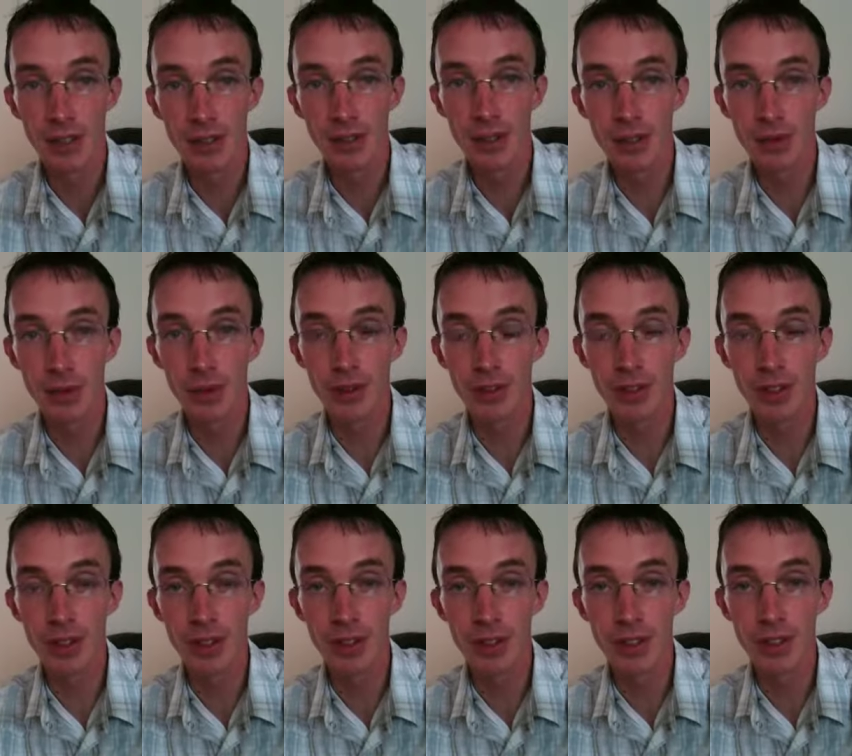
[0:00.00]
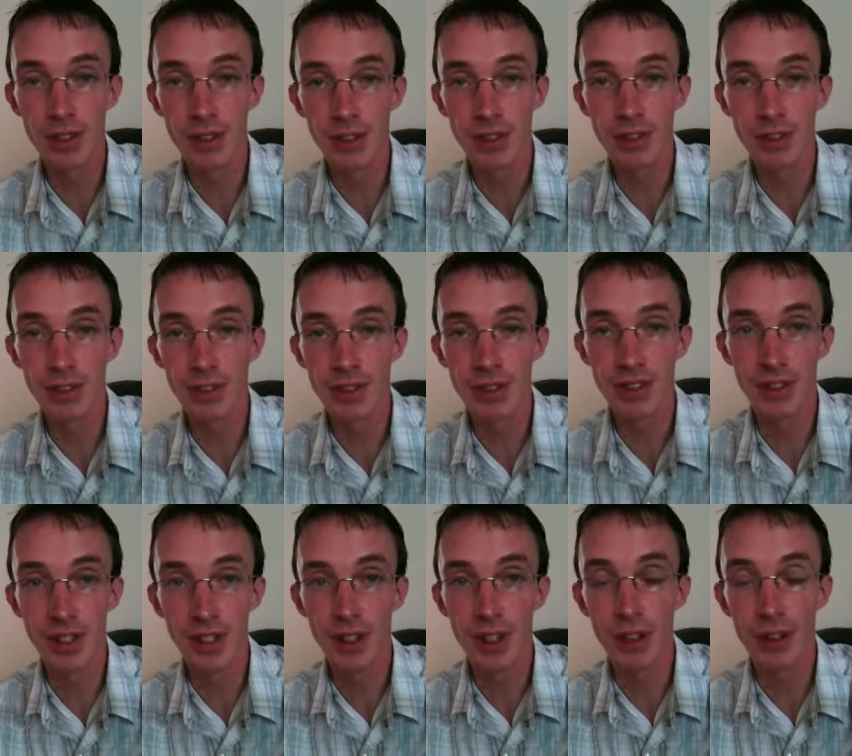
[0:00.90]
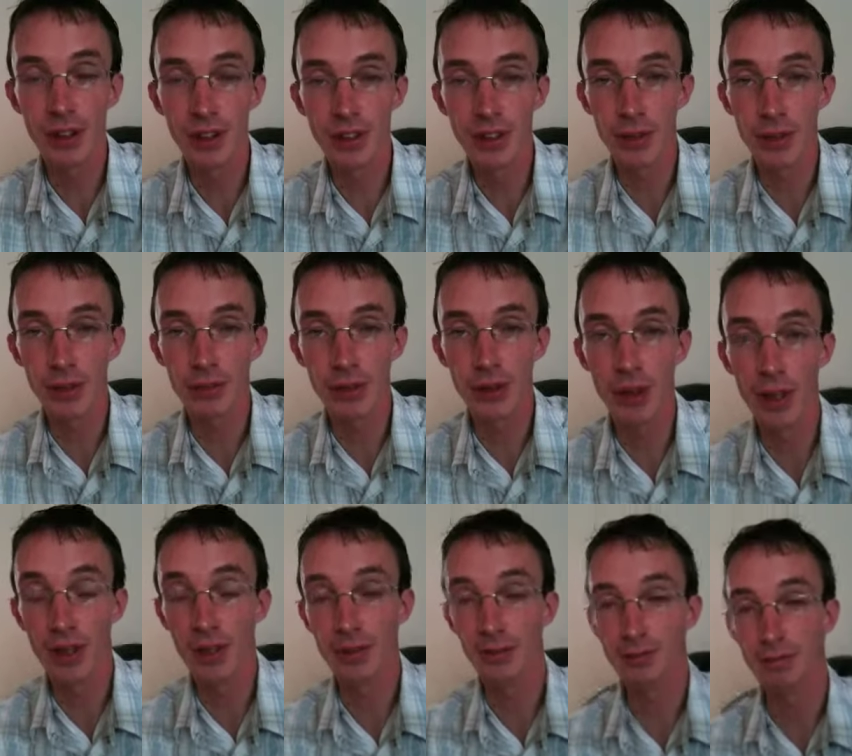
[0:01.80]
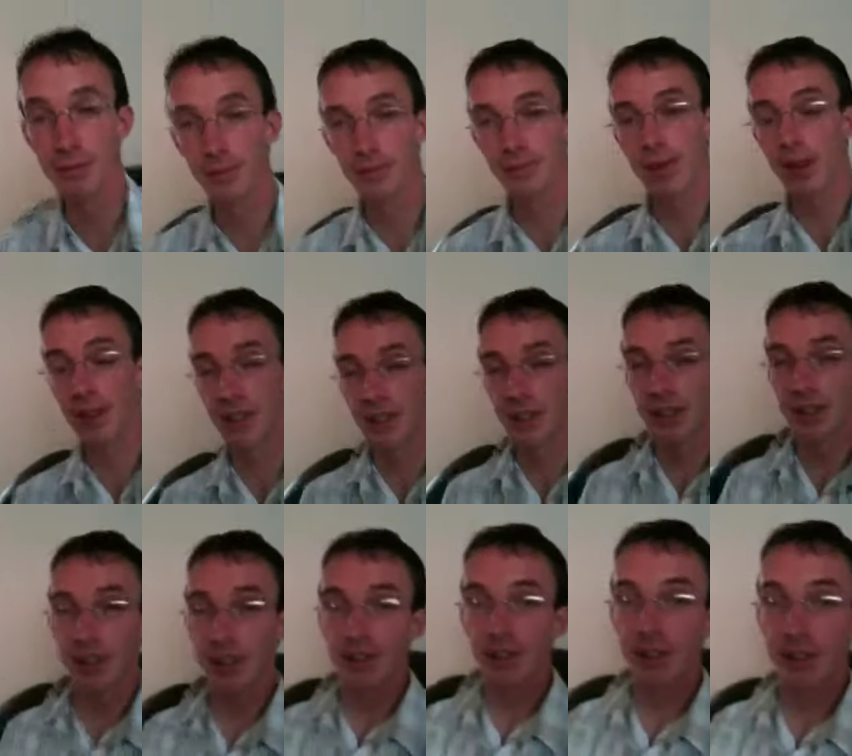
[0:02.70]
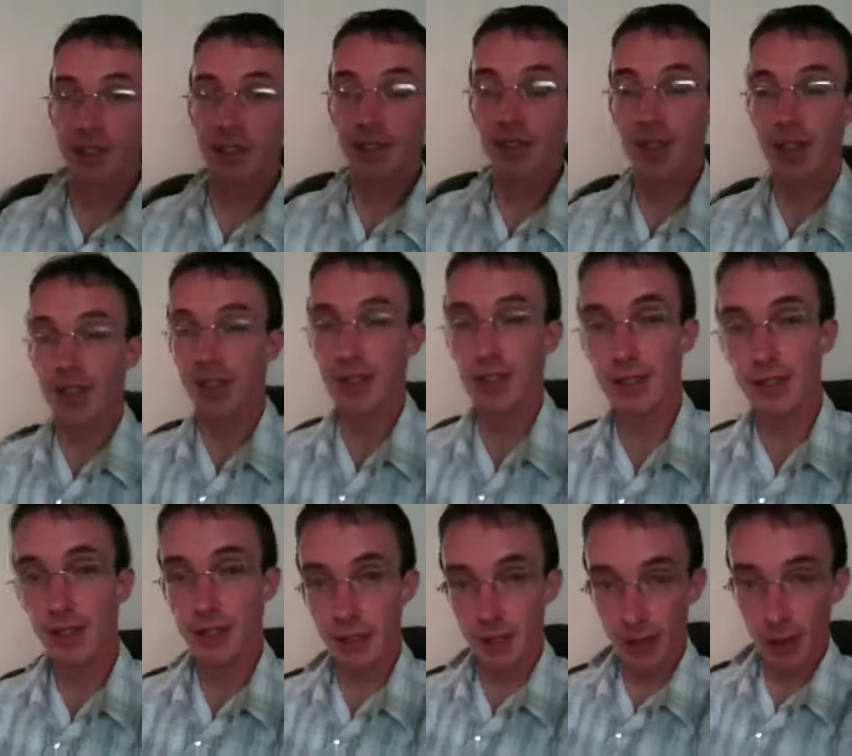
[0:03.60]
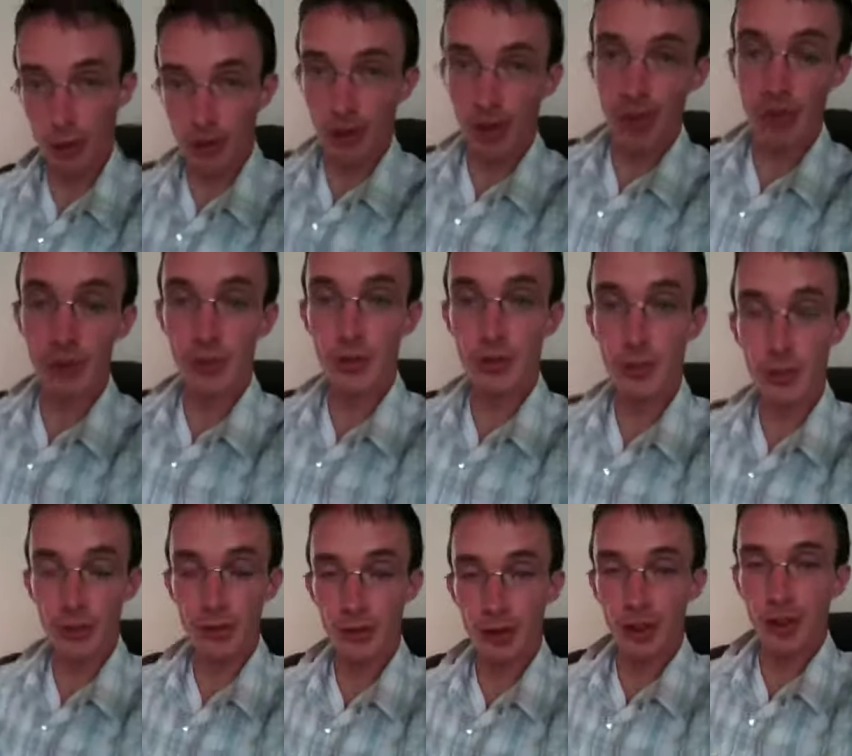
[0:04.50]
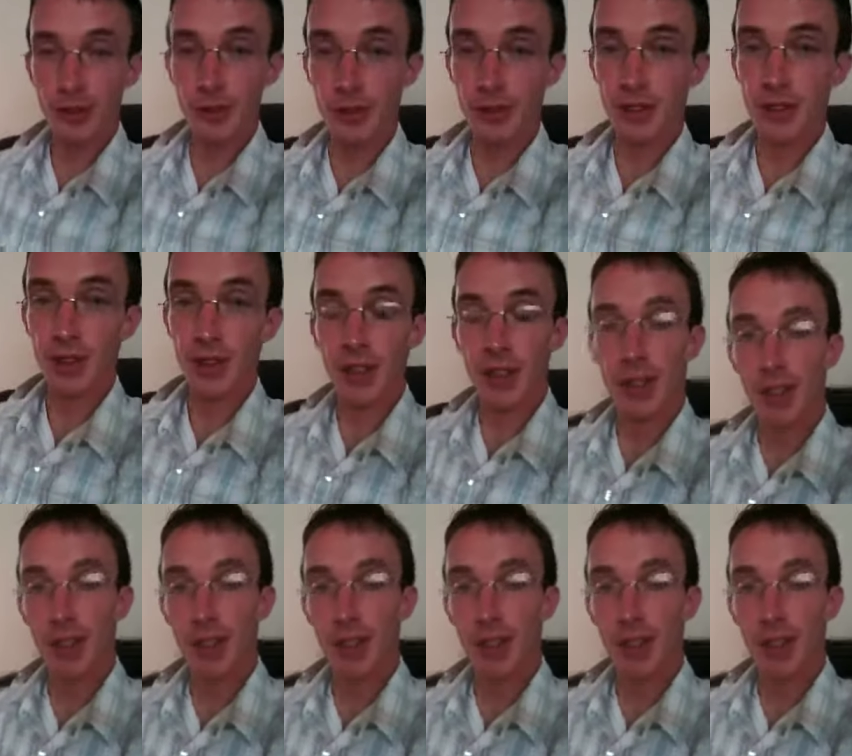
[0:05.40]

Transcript: just wanted to just to say hi to everyone, and basically just to thank all my new subscribers.